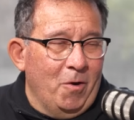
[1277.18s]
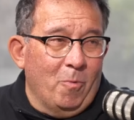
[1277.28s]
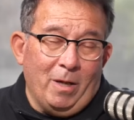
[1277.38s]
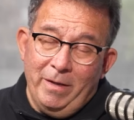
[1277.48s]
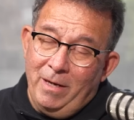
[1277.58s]

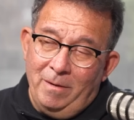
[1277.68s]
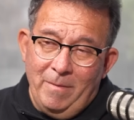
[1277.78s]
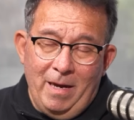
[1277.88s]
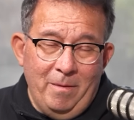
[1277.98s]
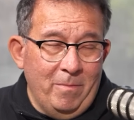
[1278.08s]
Well, Neil,
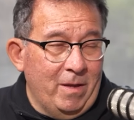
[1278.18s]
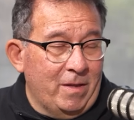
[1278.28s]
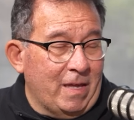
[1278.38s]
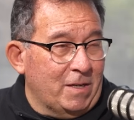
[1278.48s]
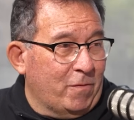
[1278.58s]

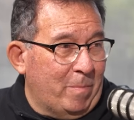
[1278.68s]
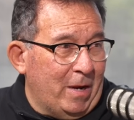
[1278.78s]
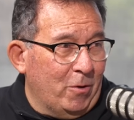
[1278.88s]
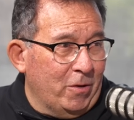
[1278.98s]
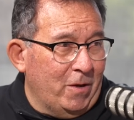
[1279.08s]
thanks for
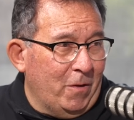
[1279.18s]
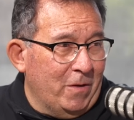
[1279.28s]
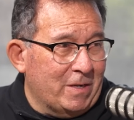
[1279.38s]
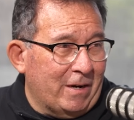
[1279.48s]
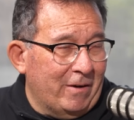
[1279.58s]
being on
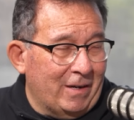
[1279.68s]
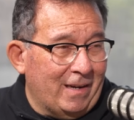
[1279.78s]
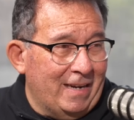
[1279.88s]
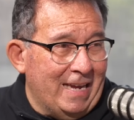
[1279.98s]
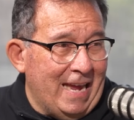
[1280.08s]
the direct
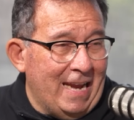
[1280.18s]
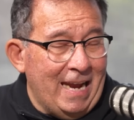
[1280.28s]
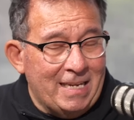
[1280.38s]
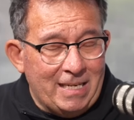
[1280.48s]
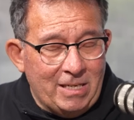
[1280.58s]
line again.
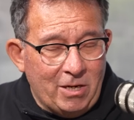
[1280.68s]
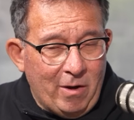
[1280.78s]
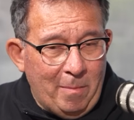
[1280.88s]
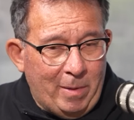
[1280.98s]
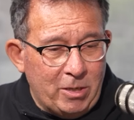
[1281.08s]
It's a
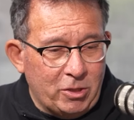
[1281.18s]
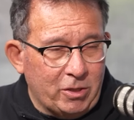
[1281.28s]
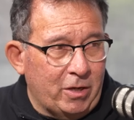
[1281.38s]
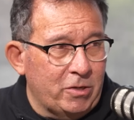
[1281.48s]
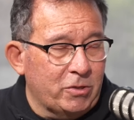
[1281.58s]
great pleasure
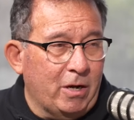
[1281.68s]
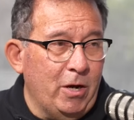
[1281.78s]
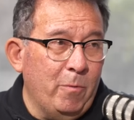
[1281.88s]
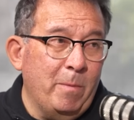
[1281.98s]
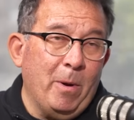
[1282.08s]
to host you. I
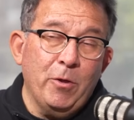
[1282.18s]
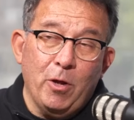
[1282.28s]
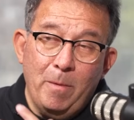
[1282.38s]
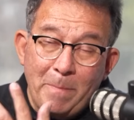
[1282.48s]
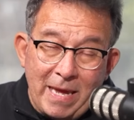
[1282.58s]
know we're both
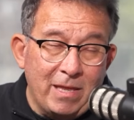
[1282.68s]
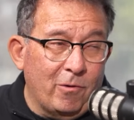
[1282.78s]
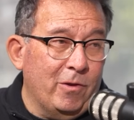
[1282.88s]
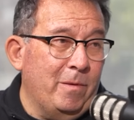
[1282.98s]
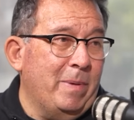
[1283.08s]
going to be there
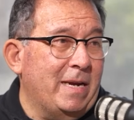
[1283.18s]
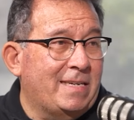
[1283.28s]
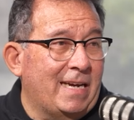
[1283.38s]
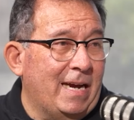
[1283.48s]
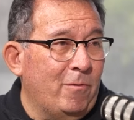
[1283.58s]
on the big
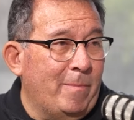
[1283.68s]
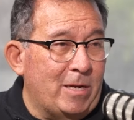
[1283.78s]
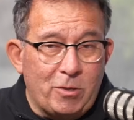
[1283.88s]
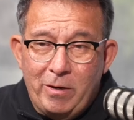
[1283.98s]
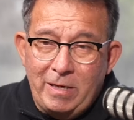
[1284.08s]
day and we'll be
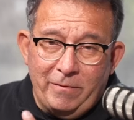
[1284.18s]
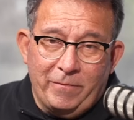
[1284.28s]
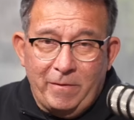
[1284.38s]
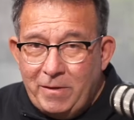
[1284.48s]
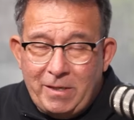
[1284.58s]
doing
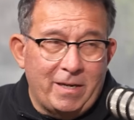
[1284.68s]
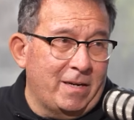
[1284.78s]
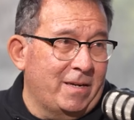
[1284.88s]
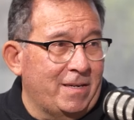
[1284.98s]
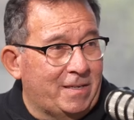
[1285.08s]
different
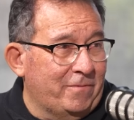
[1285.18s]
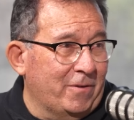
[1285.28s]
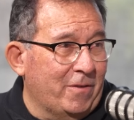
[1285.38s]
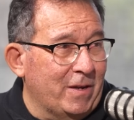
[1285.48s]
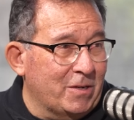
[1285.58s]

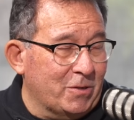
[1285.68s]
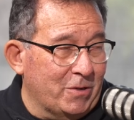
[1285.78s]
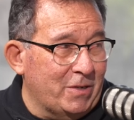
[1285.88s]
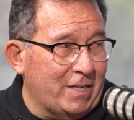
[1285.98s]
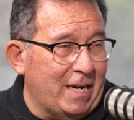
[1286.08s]
things on
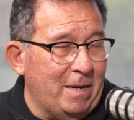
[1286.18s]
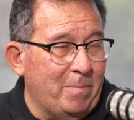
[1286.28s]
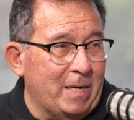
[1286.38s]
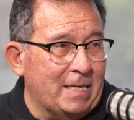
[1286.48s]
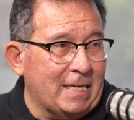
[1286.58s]
the day.
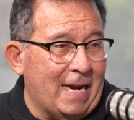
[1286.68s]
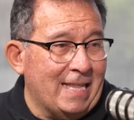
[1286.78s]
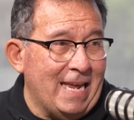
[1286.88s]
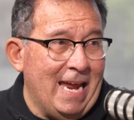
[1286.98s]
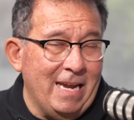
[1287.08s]
But at
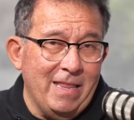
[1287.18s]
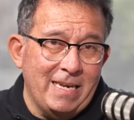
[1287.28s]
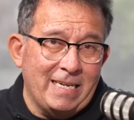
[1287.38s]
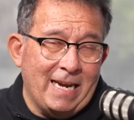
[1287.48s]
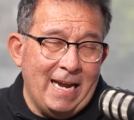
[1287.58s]
the end of the
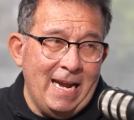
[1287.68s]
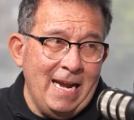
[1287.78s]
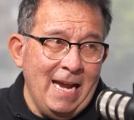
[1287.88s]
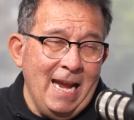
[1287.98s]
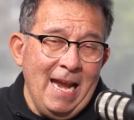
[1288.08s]

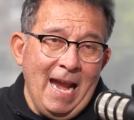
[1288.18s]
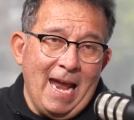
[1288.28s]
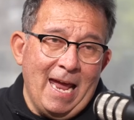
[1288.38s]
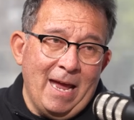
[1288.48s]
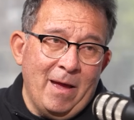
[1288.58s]
day,
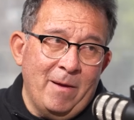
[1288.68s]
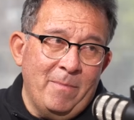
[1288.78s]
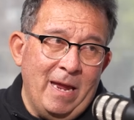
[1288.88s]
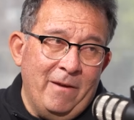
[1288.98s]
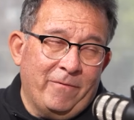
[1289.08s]

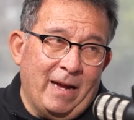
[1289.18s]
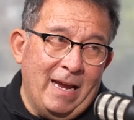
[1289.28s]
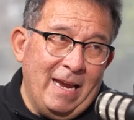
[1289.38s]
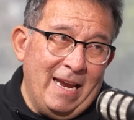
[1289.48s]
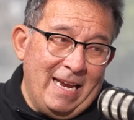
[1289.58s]
if I